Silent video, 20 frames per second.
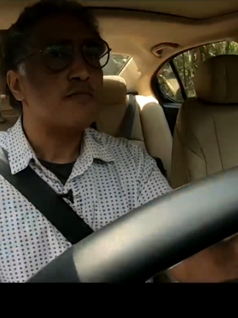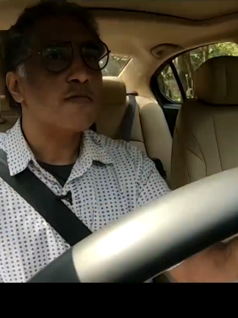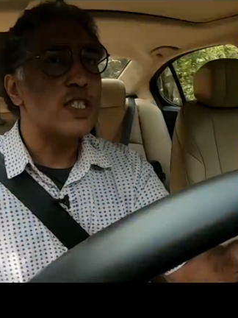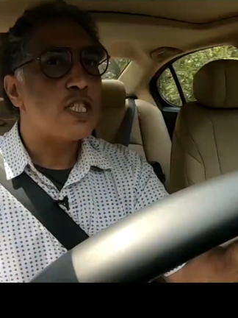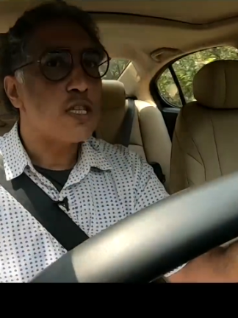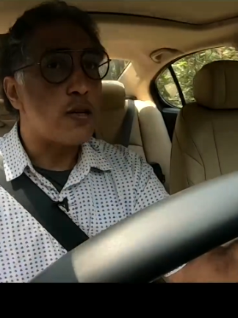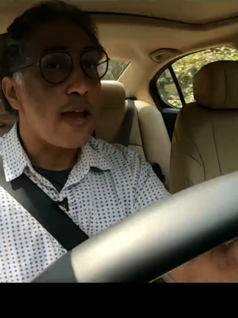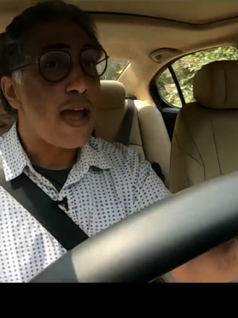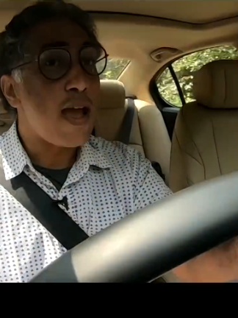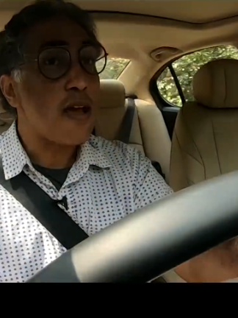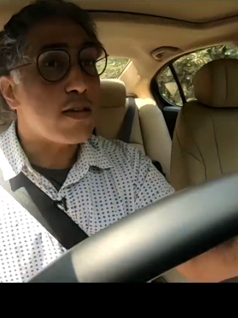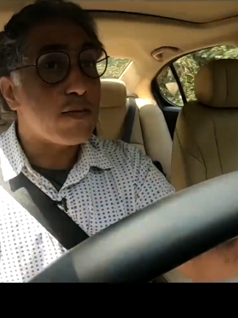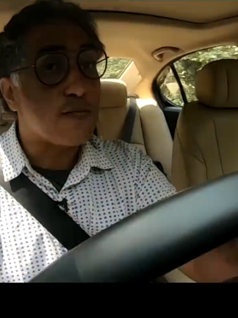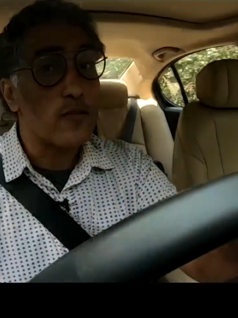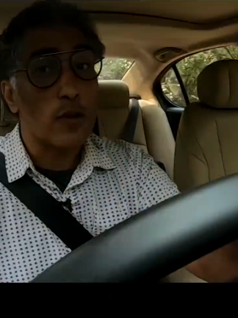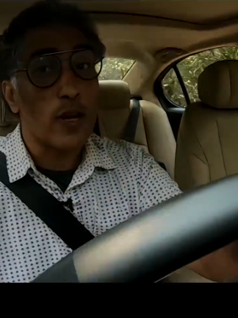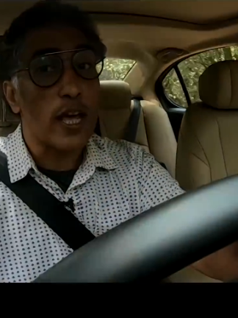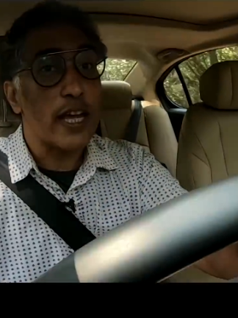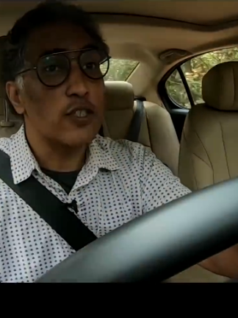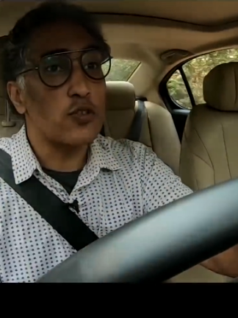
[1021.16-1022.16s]
So yeah, if
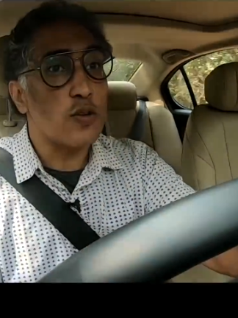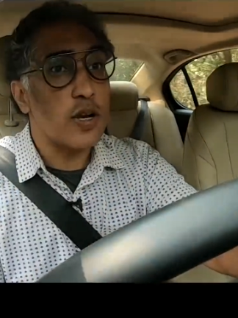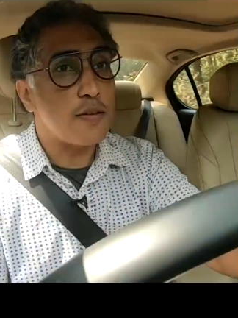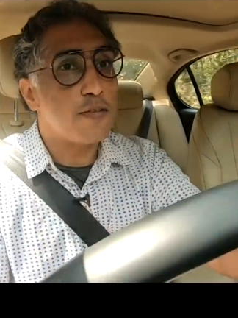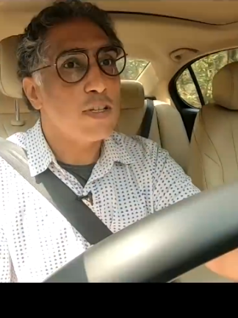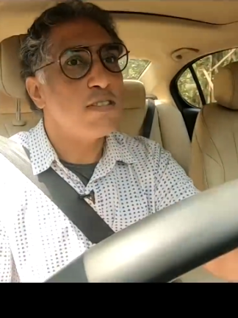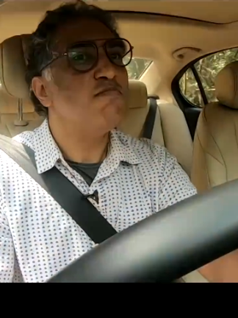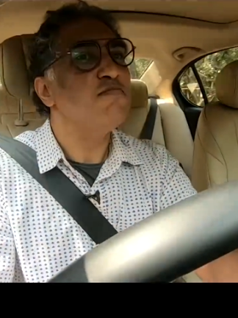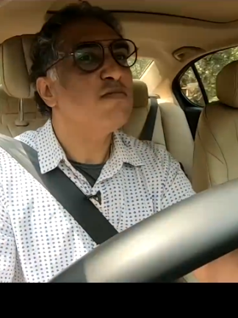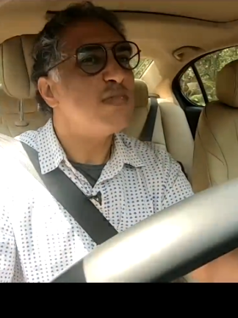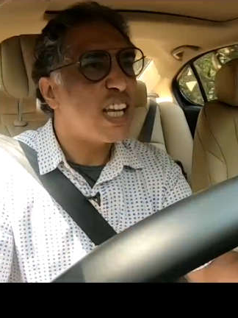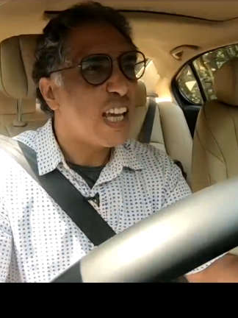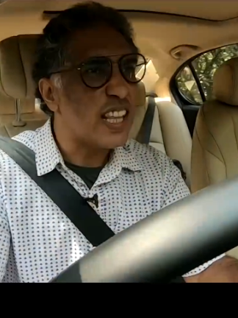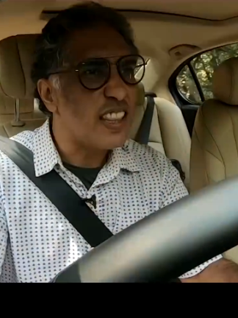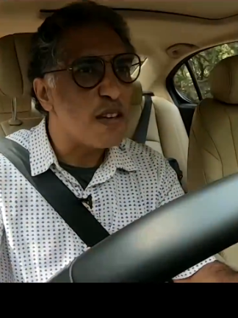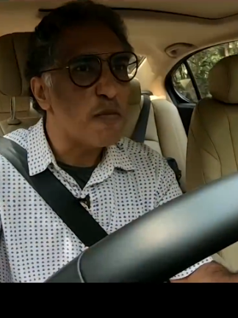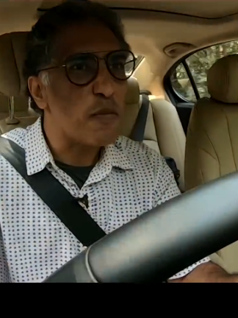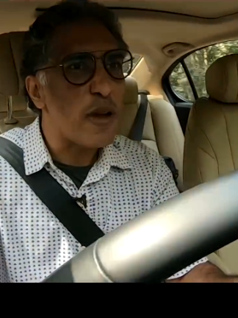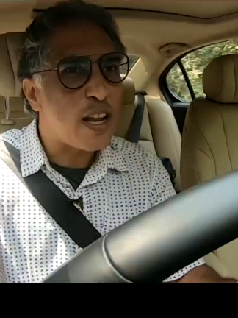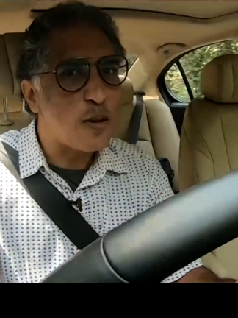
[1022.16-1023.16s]
you like driving, get
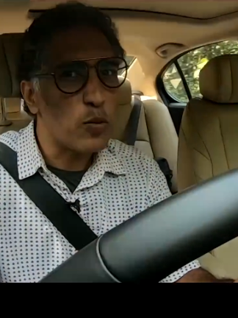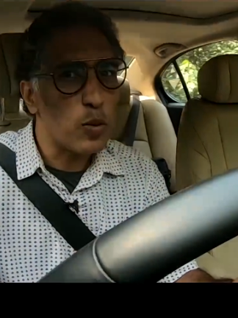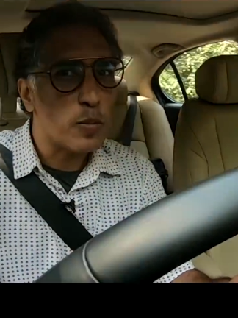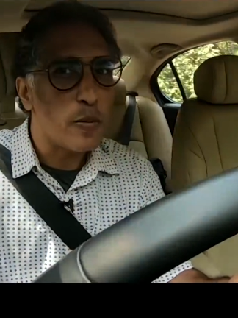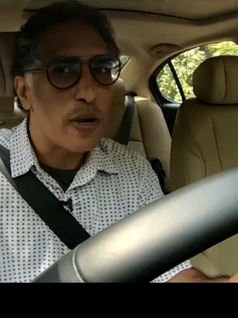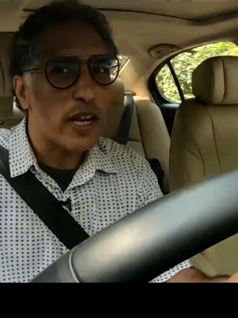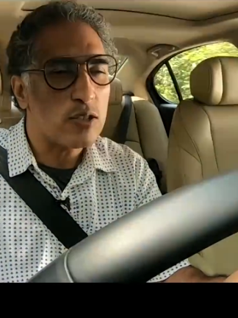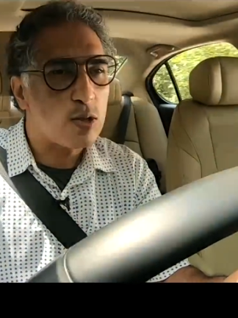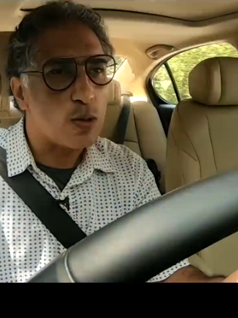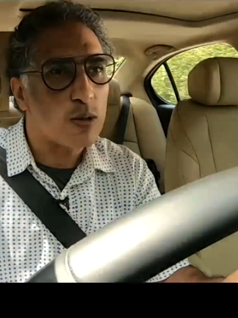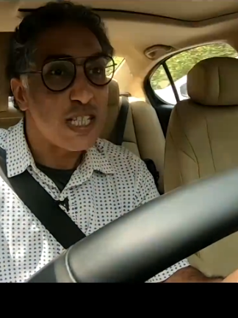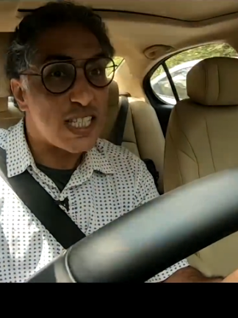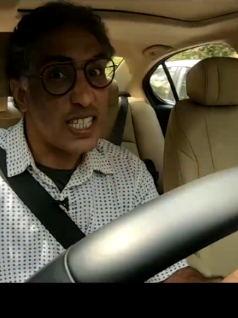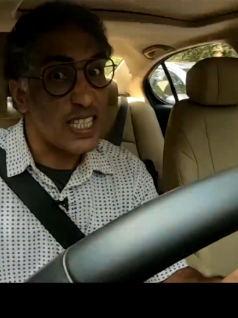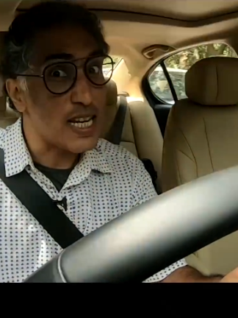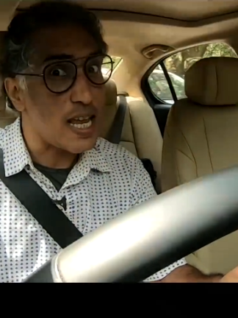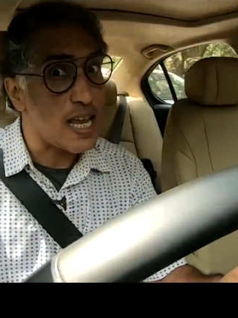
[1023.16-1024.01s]
the manual petrol, it's